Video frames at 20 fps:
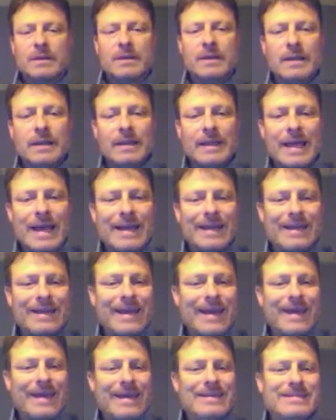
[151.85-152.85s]
And in that
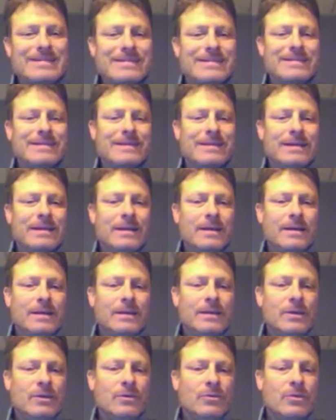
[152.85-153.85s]
case,
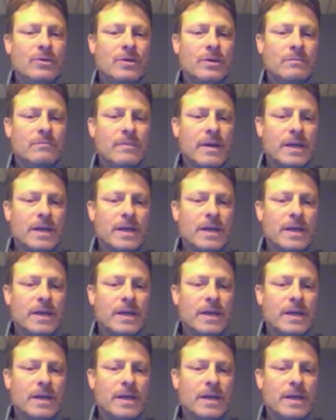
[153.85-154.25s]
you could